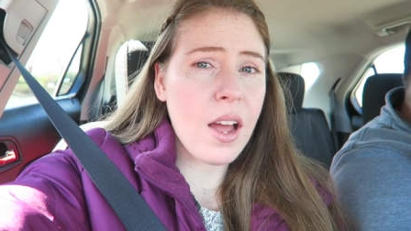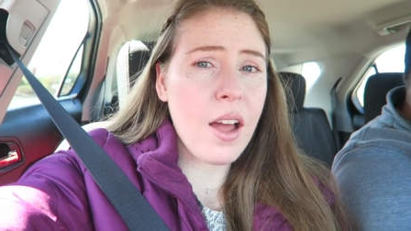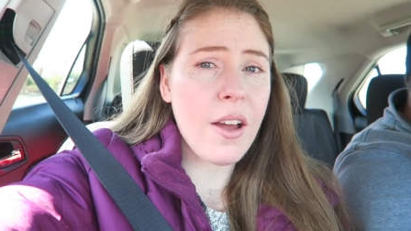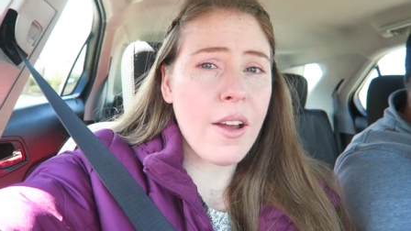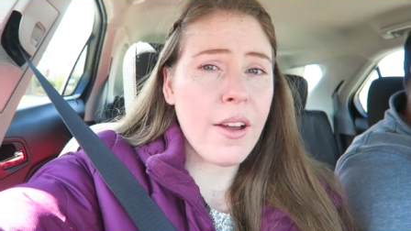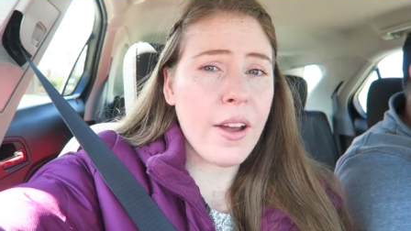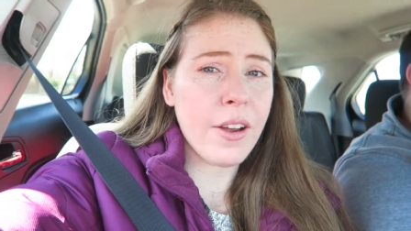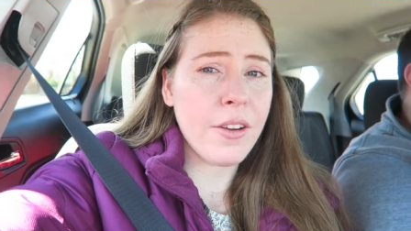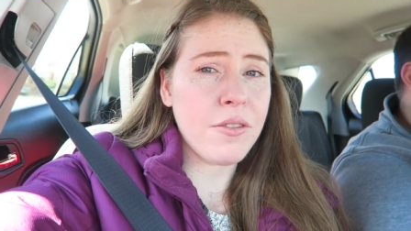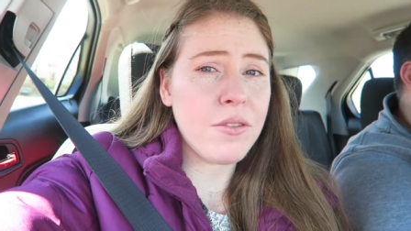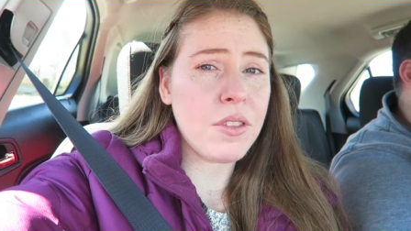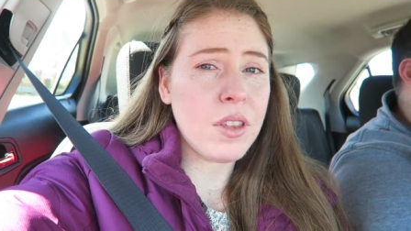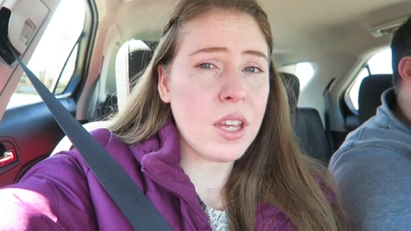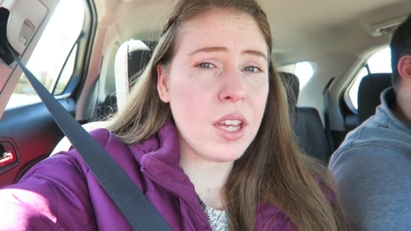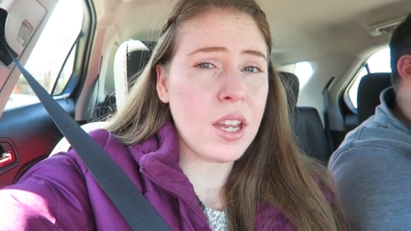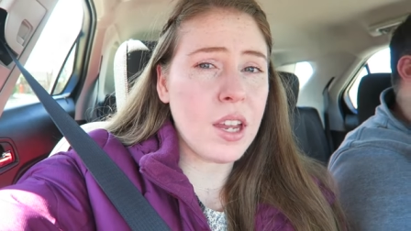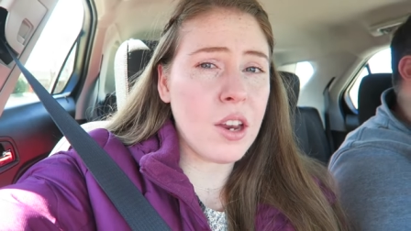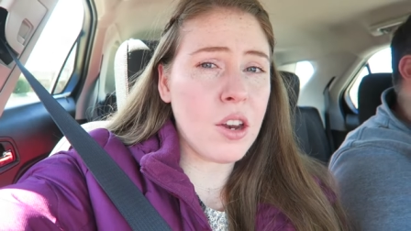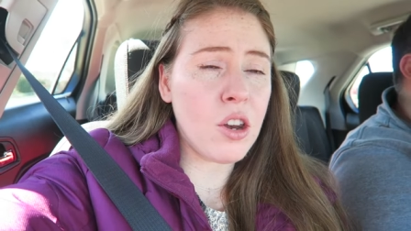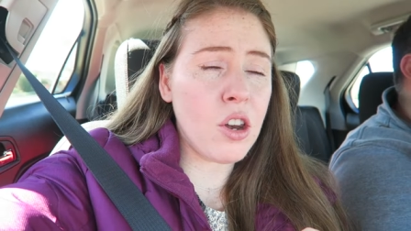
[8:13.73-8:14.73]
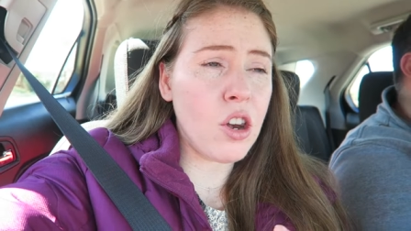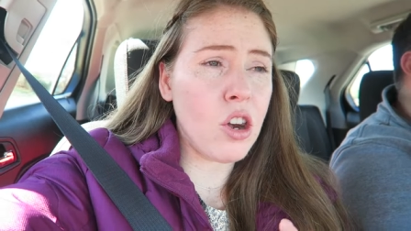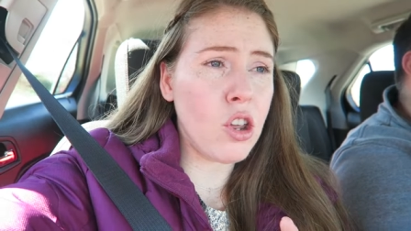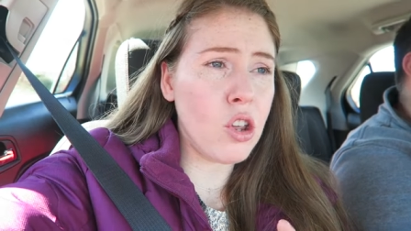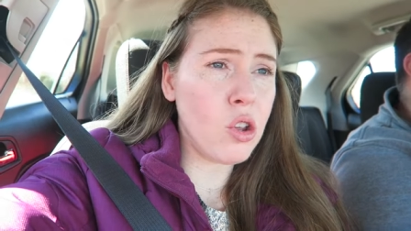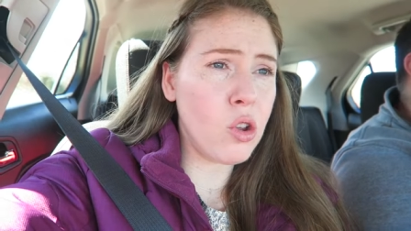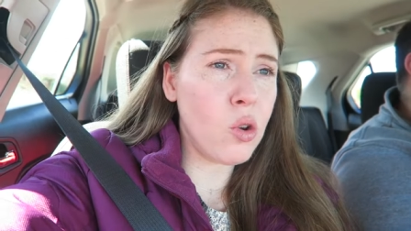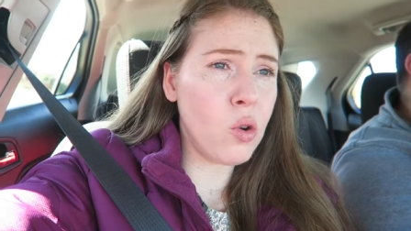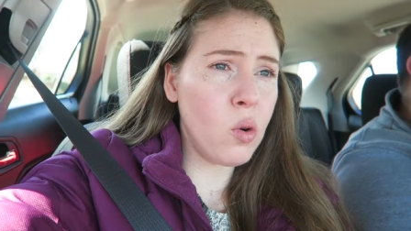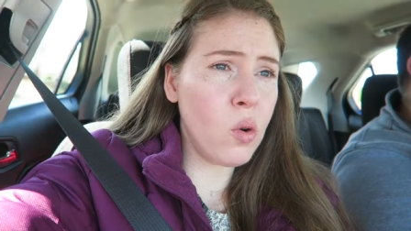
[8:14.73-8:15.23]
of the
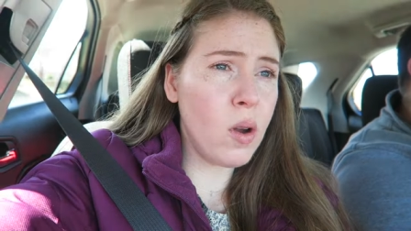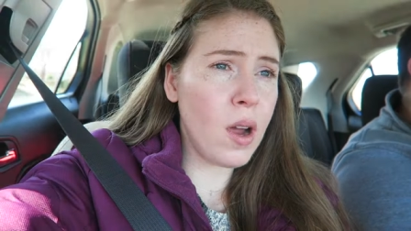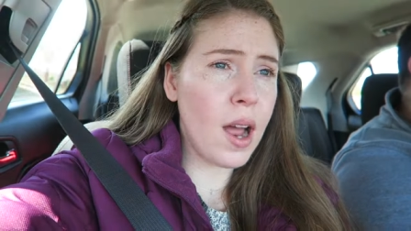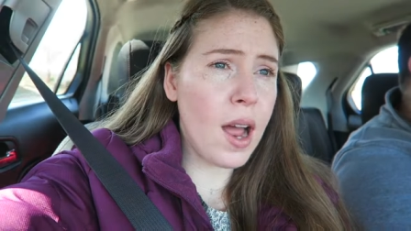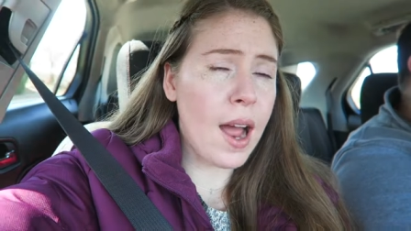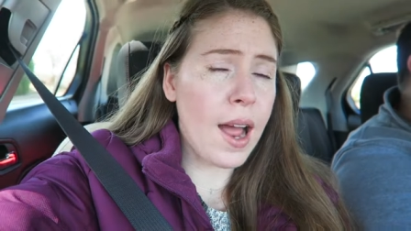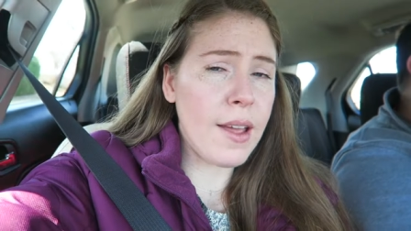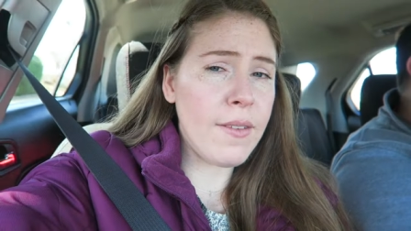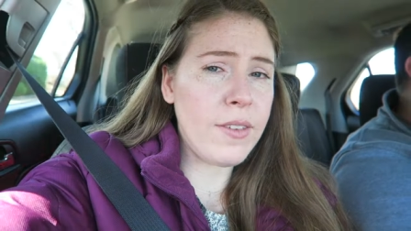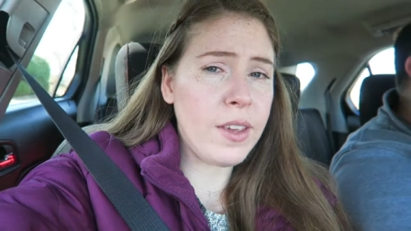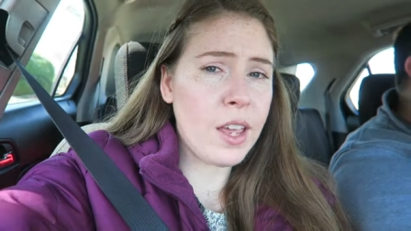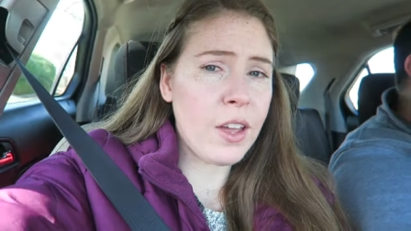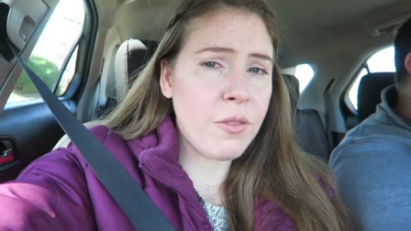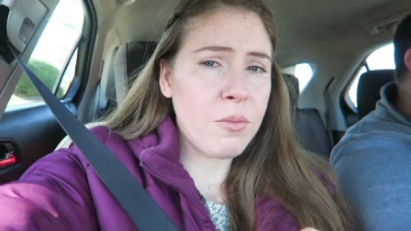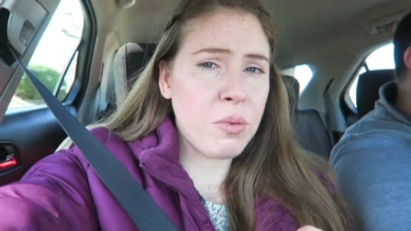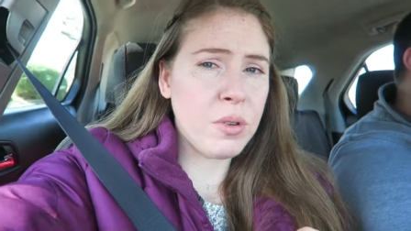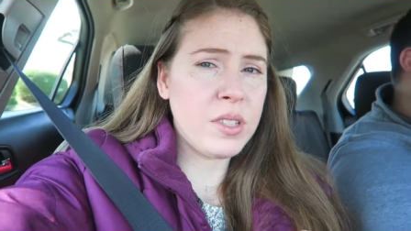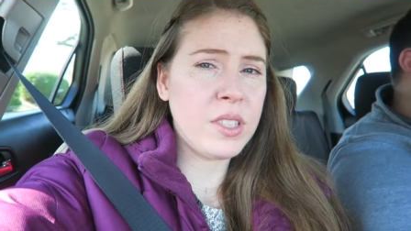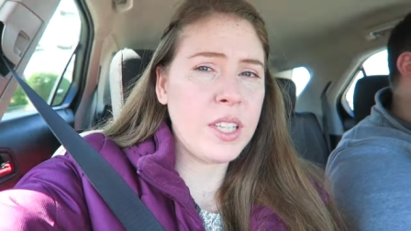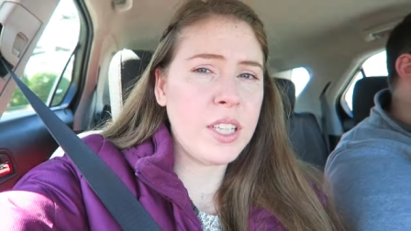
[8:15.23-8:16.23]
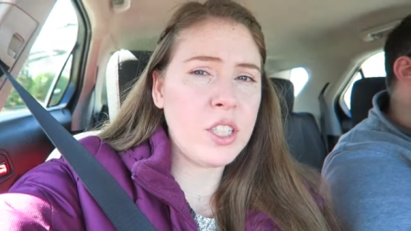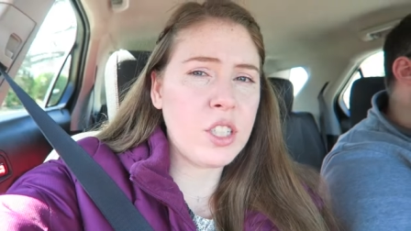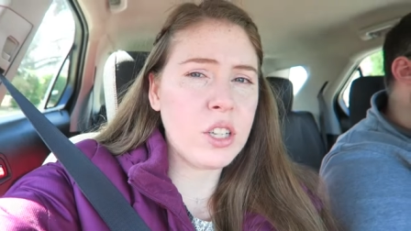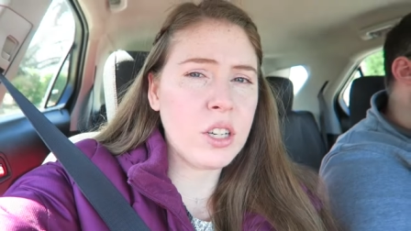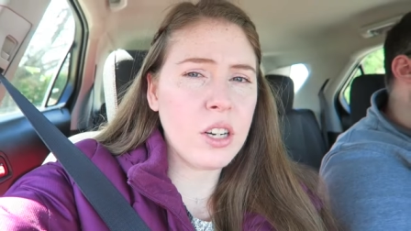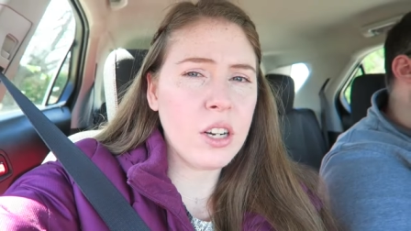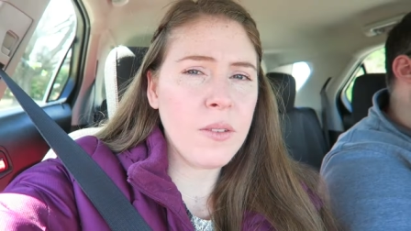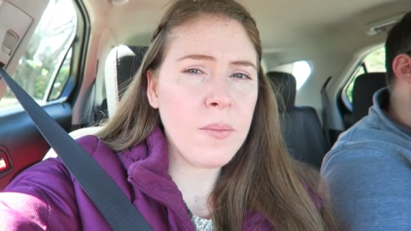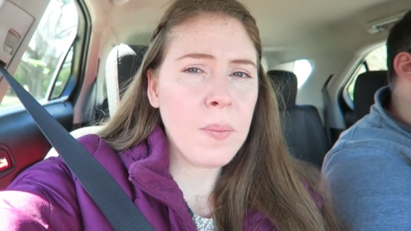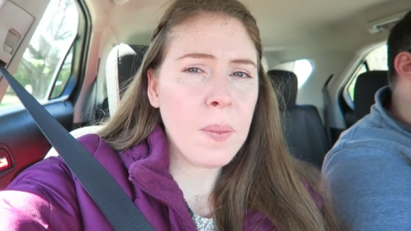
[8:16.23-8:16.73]
new IVF
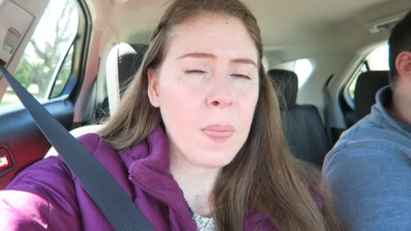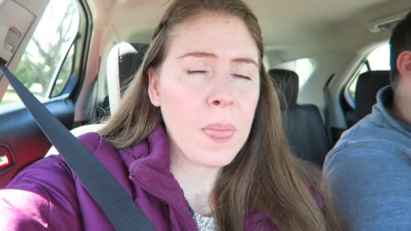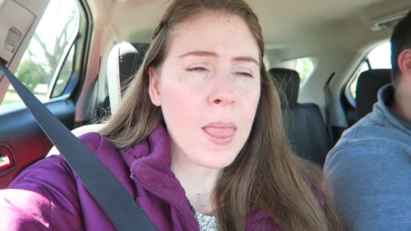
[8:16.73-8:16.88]
procedure.